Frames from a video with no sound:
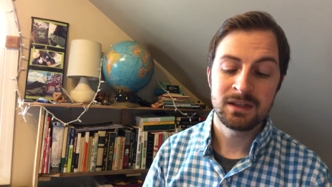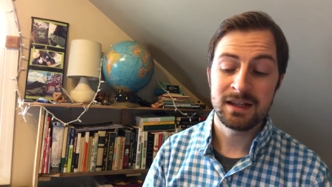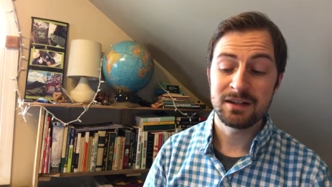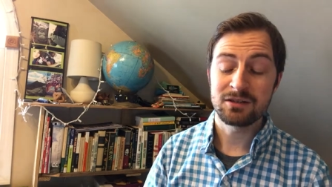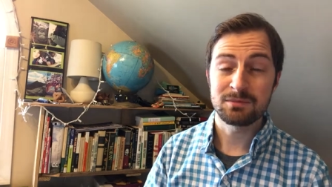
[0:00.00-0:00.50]

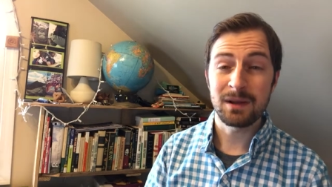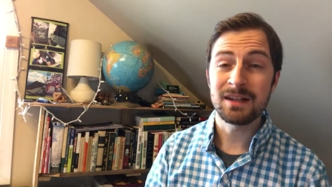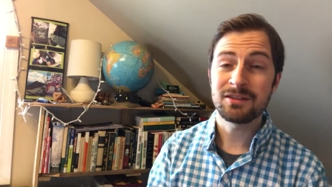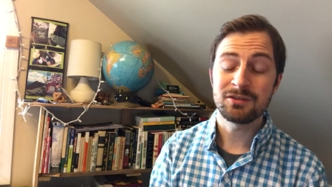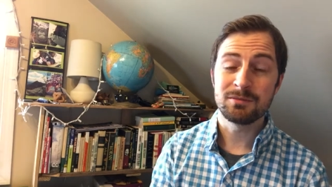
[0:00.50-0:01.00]
that are
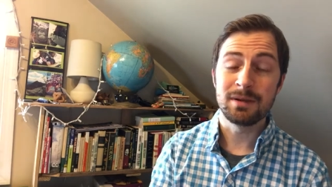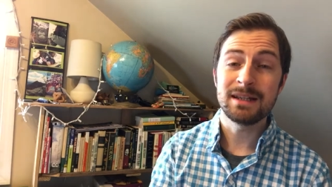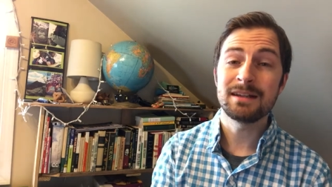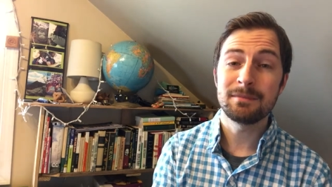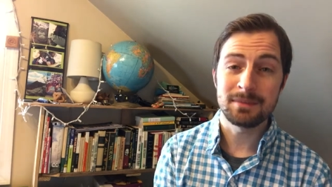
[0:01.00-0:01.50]
sponsored
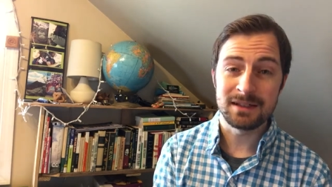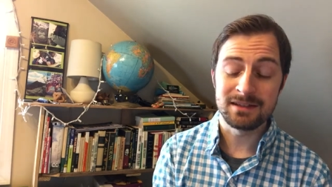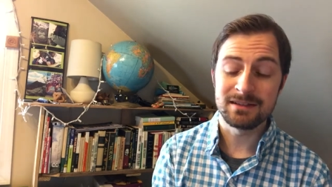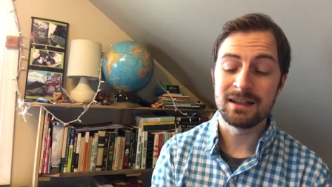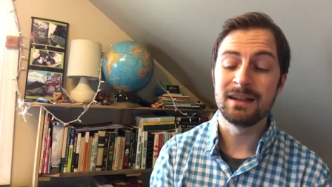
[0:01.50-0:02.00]
by
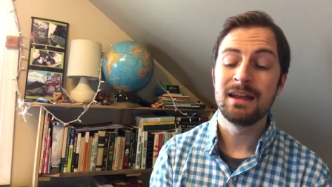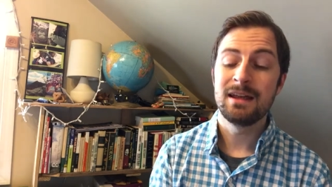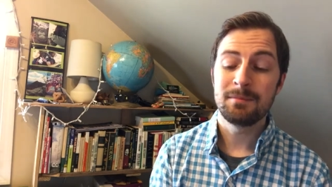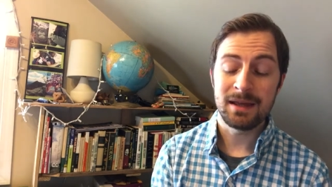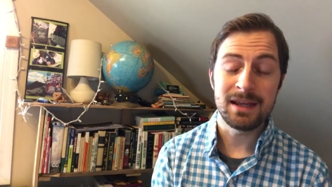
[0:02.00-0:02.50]
companies that
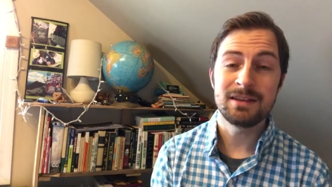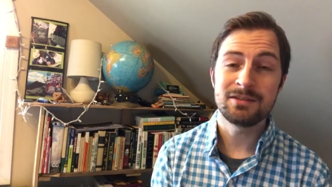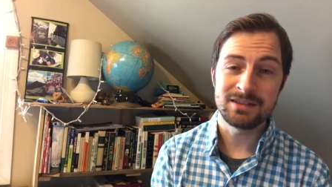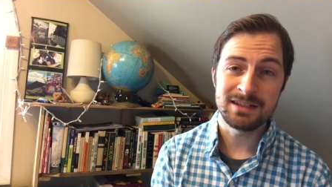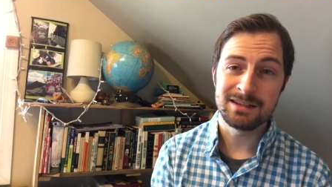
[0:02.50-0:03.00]
pay
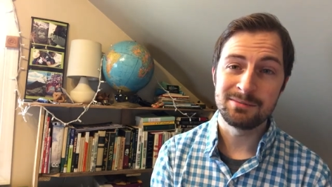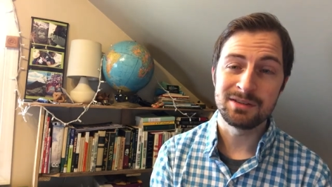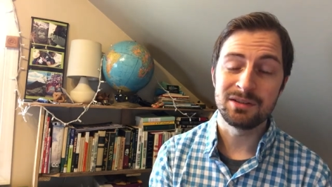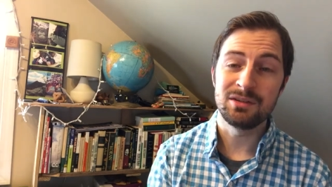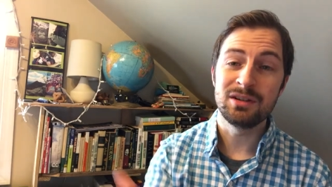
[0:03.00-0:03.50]
their
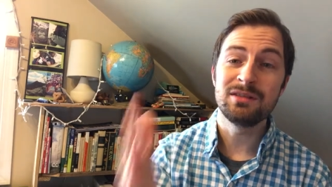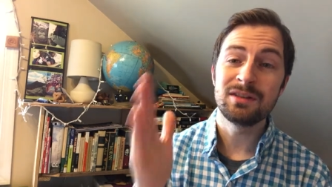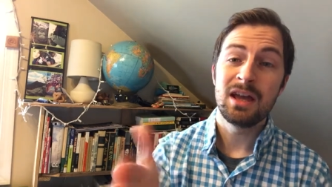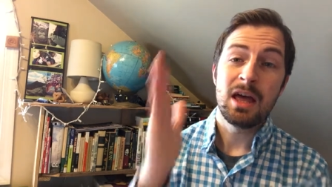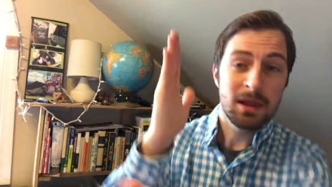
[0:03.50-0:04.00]
teams a
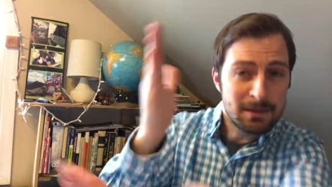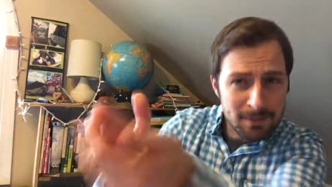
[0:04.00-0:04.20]
living they